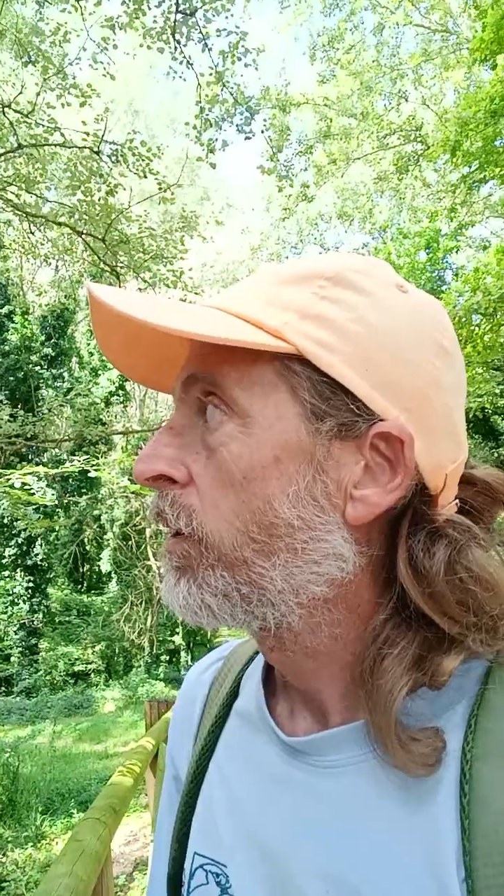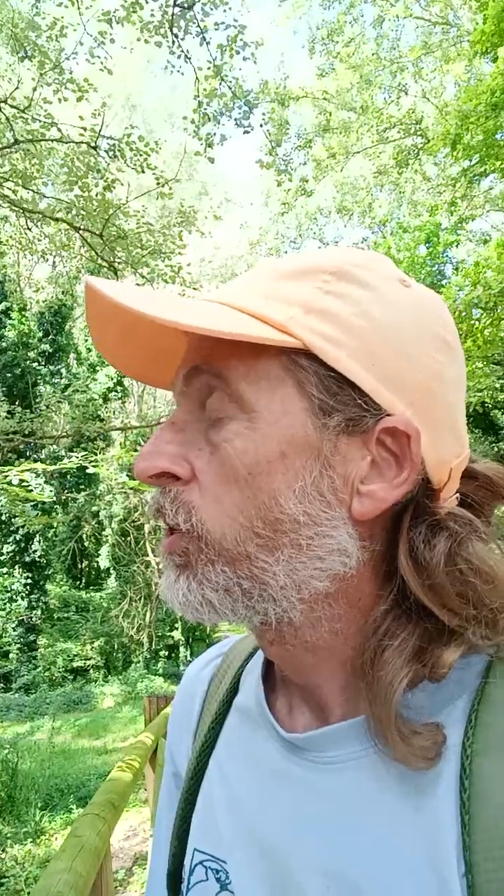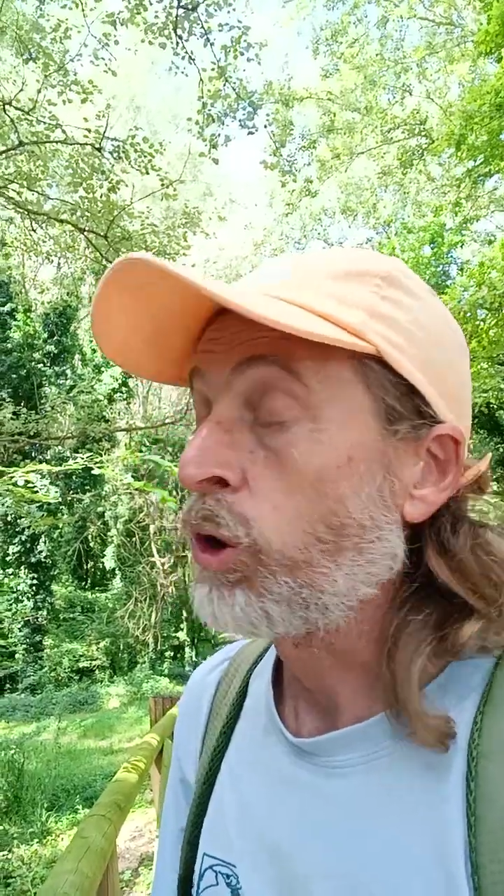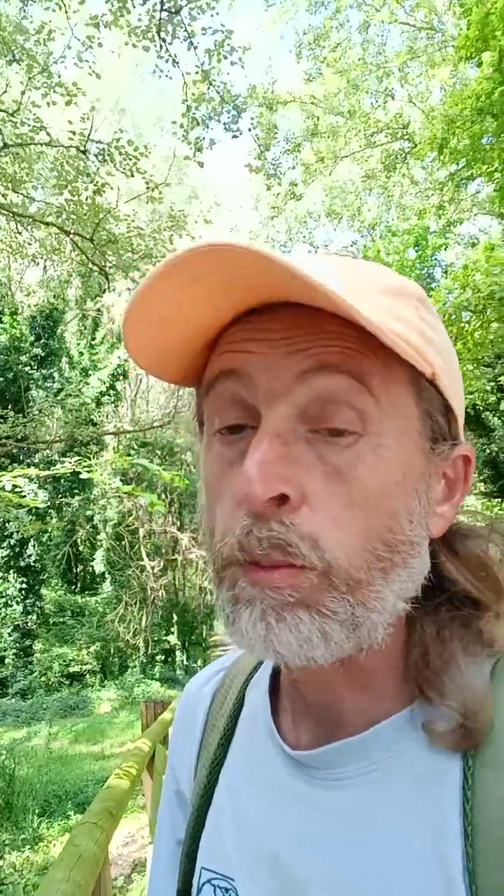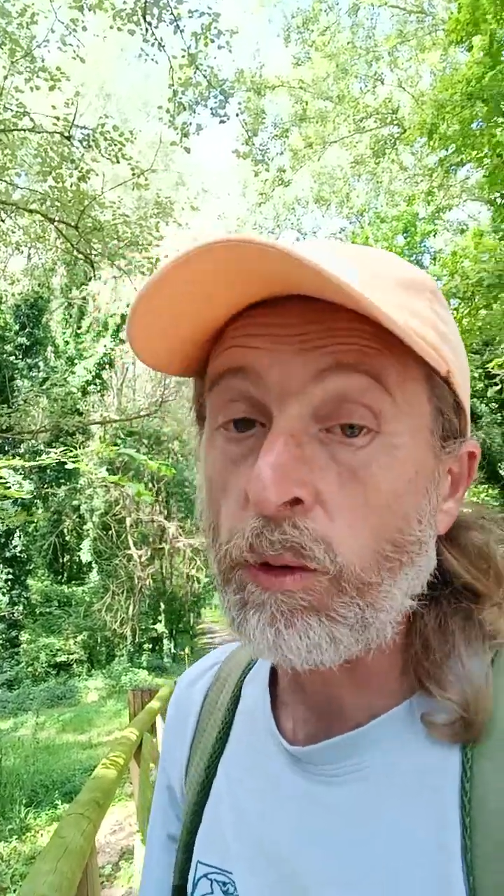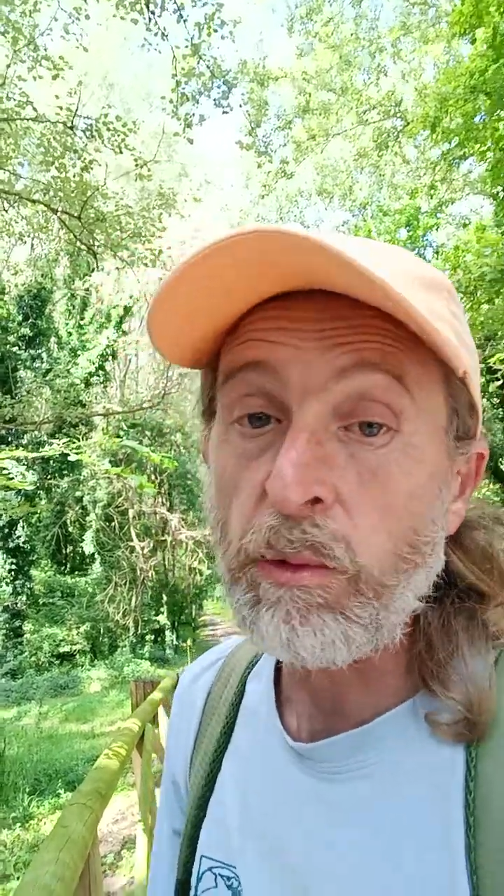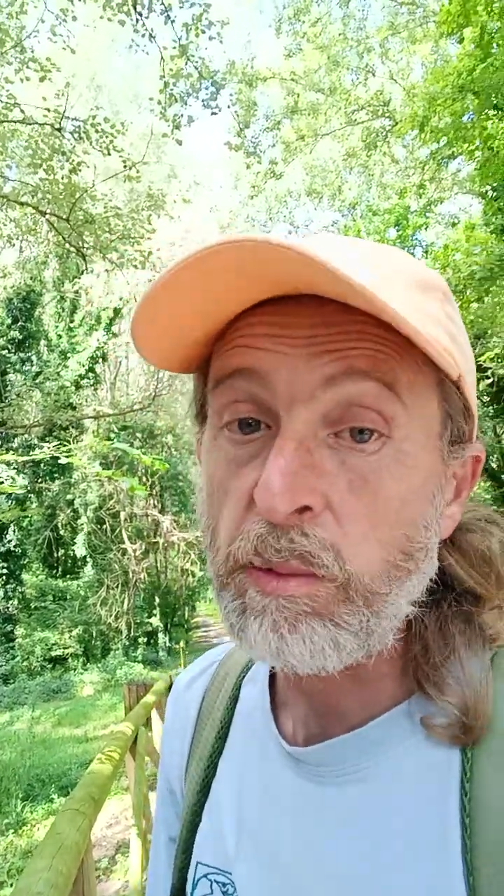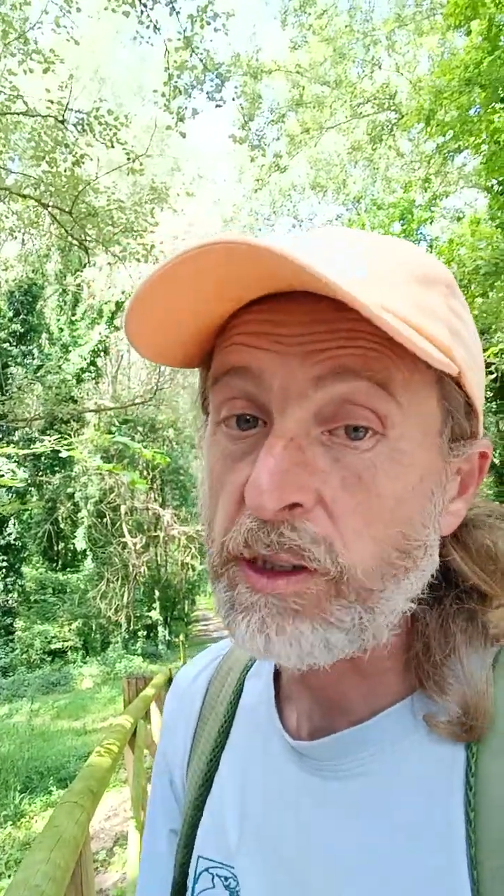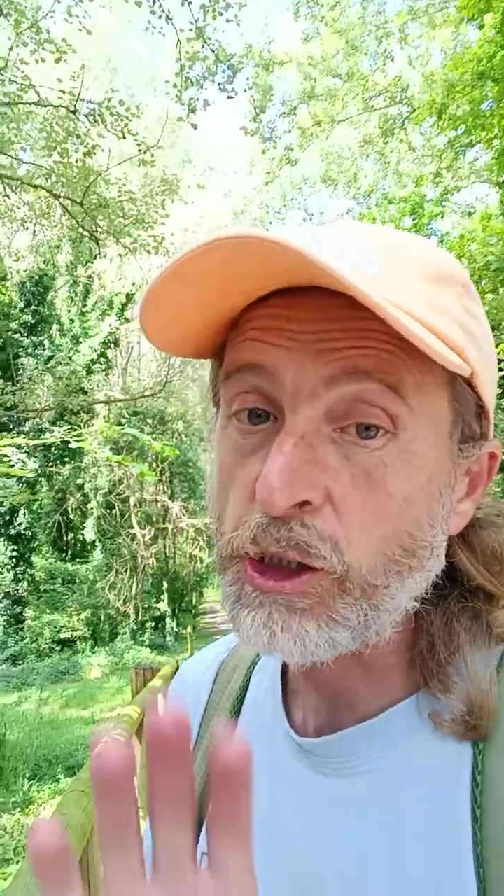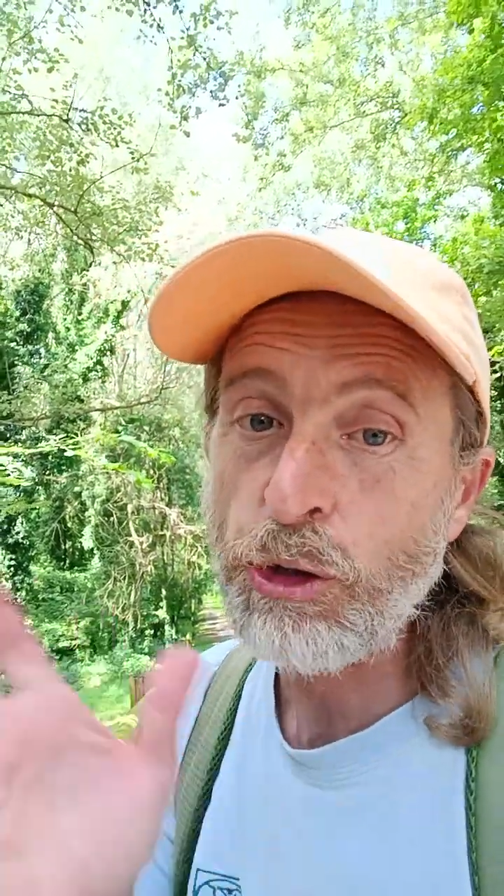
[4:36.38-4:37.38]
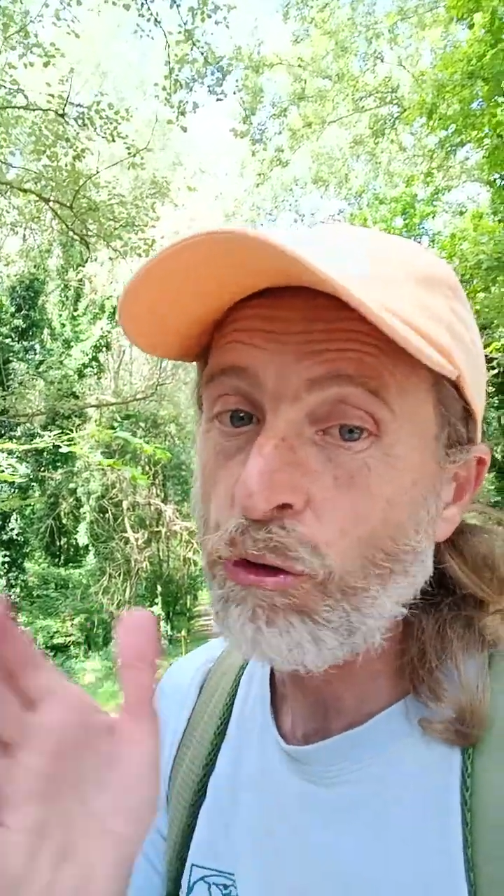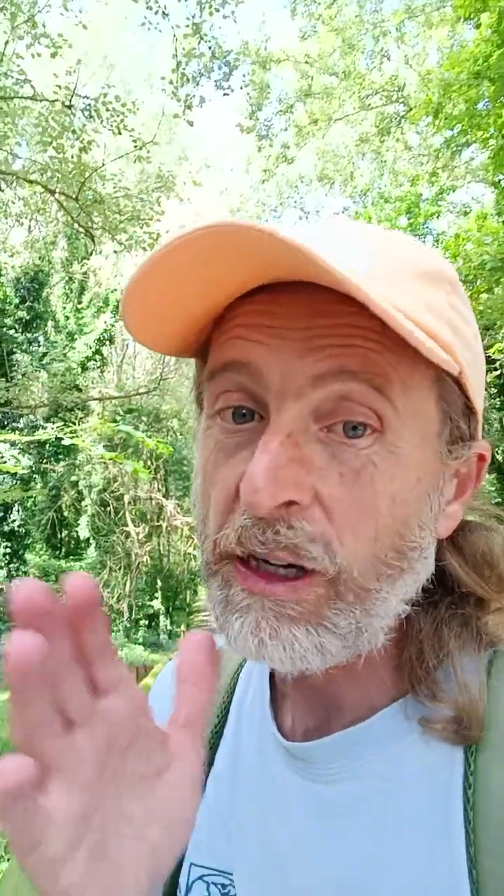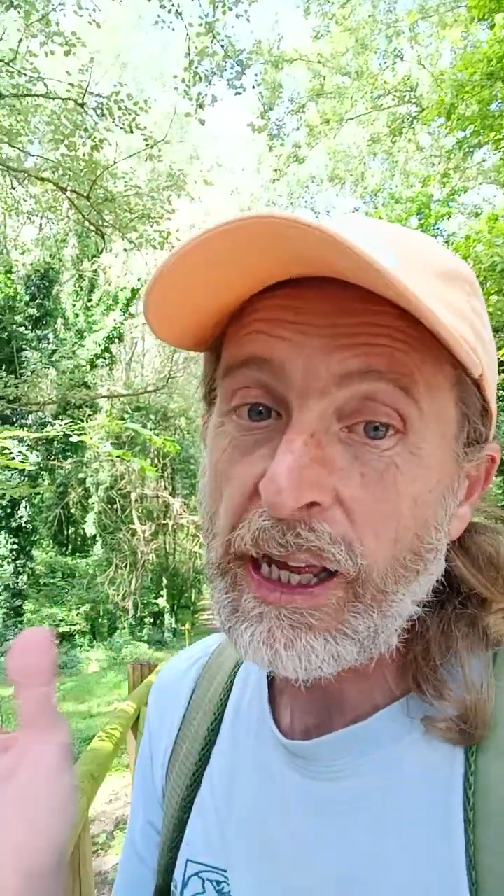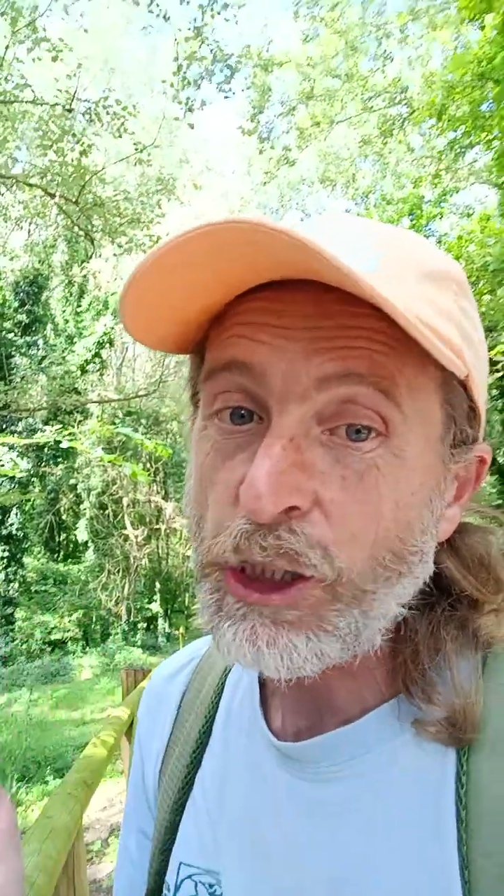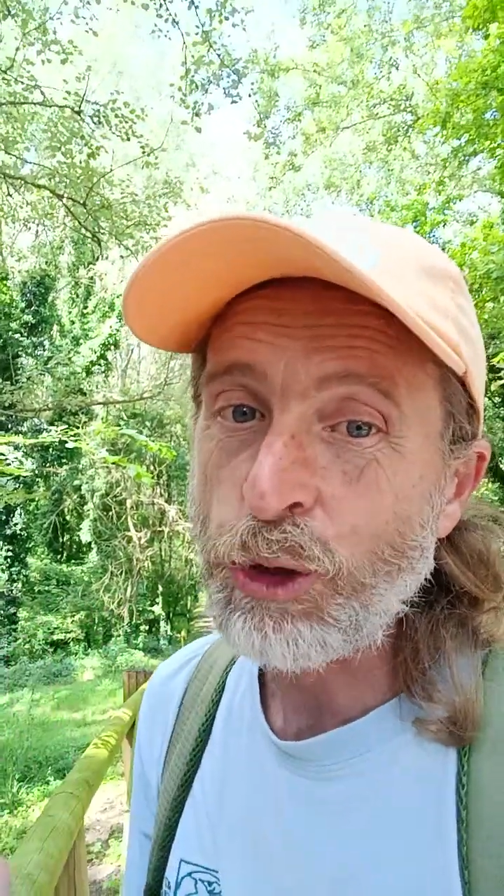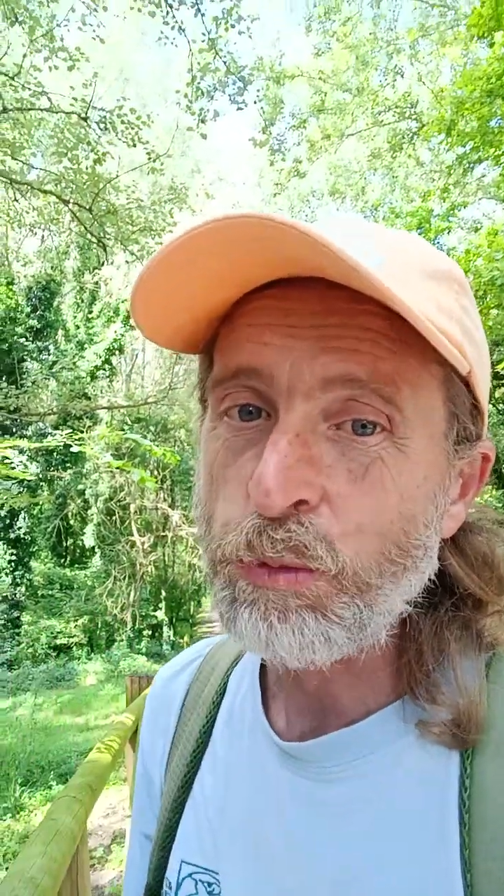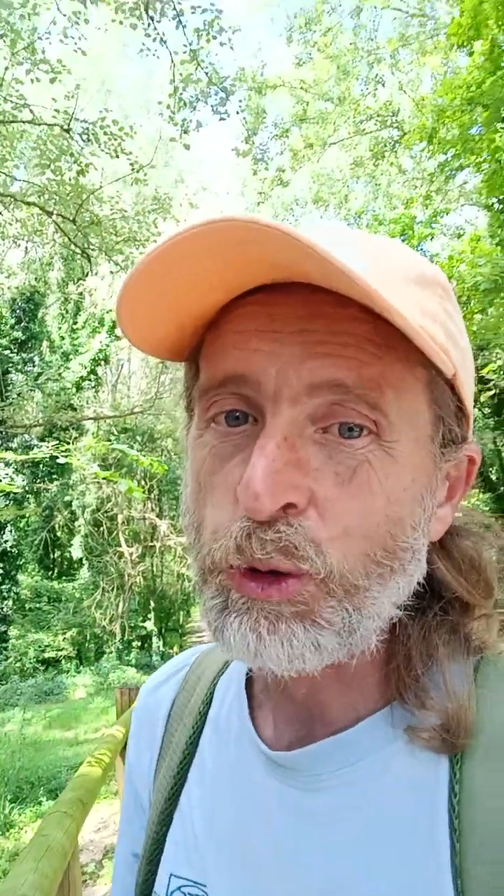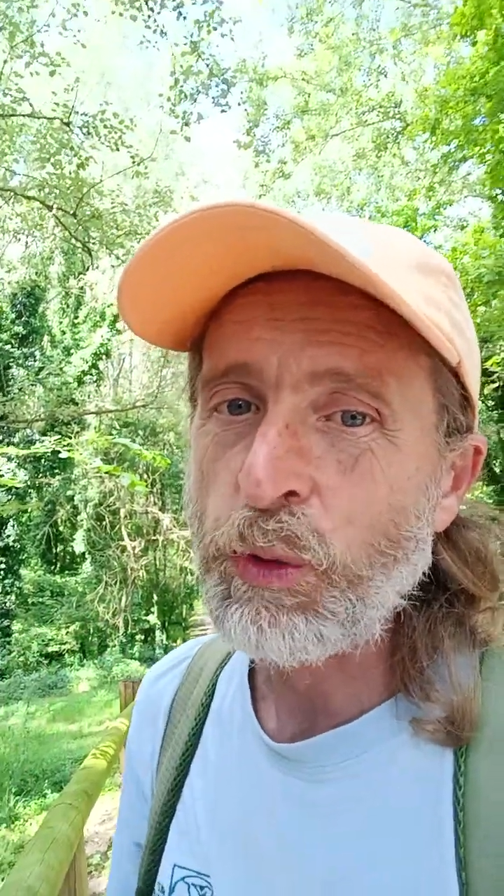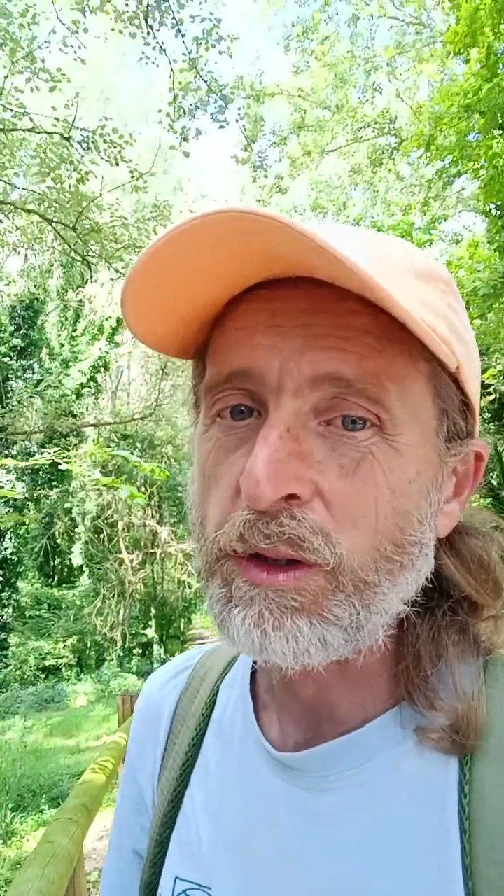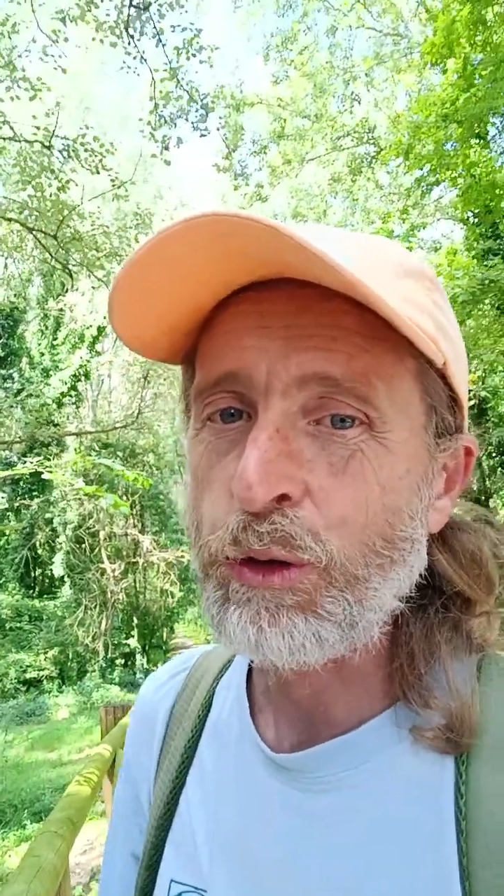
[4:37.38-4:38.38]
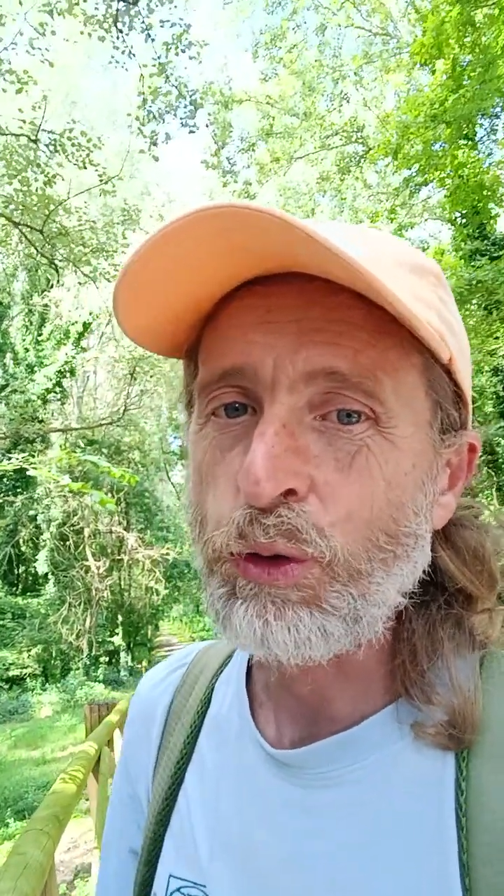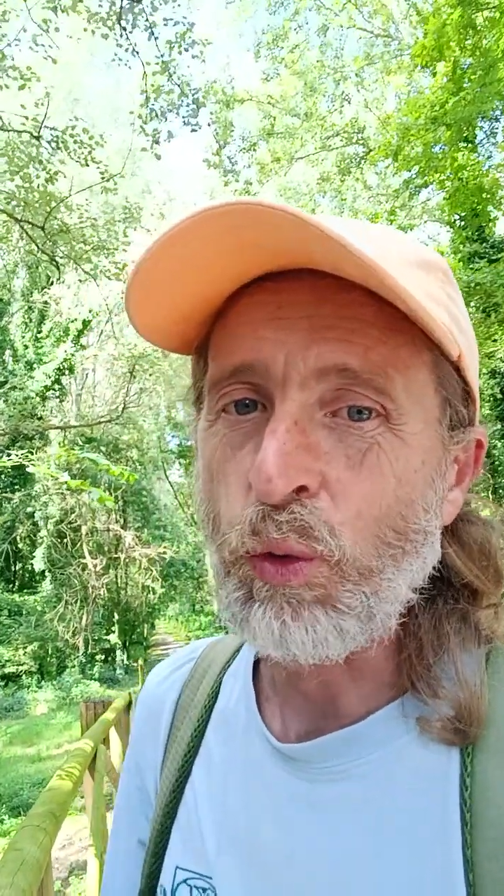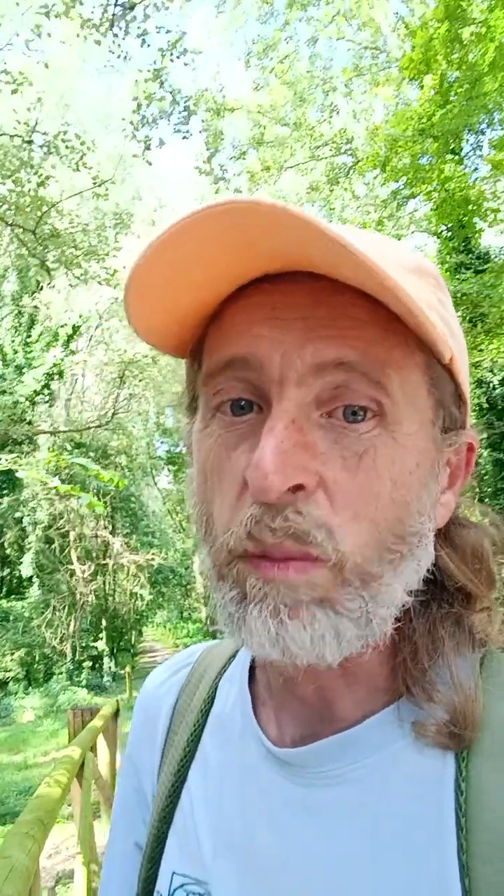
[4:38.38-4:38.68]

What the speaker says: so probably there's no relation between the two,